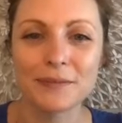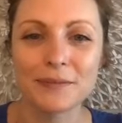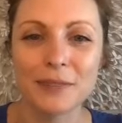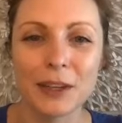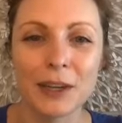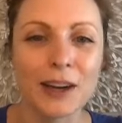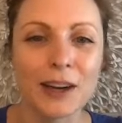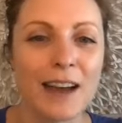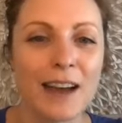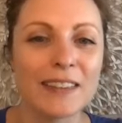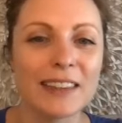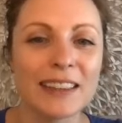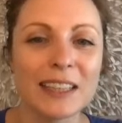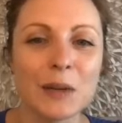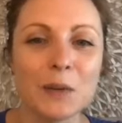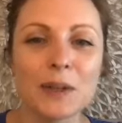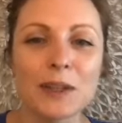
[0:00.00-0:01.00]
Your
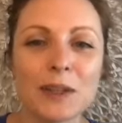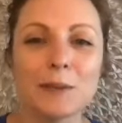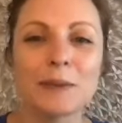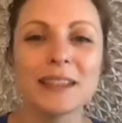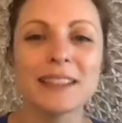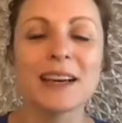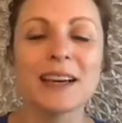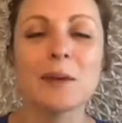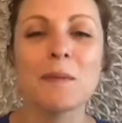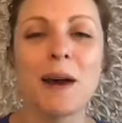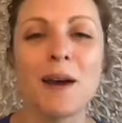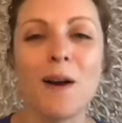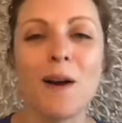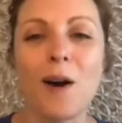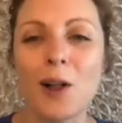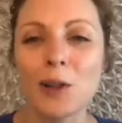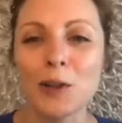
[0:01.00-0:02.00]
heavenly will be done by
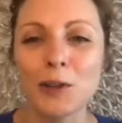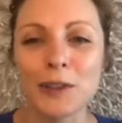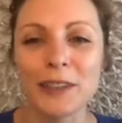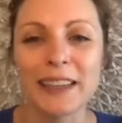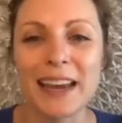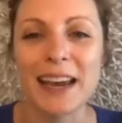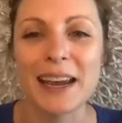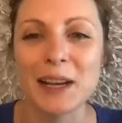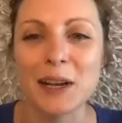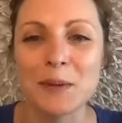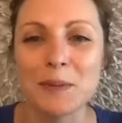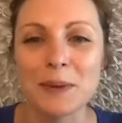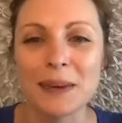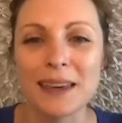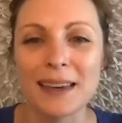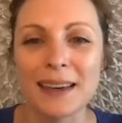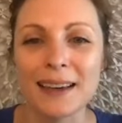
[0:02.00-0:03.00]
all created
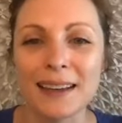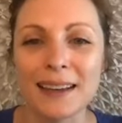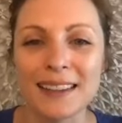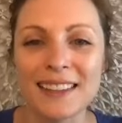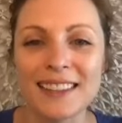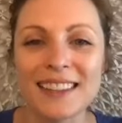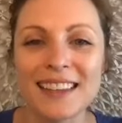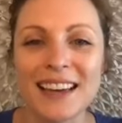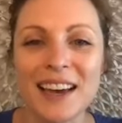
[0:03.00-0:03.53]
beings.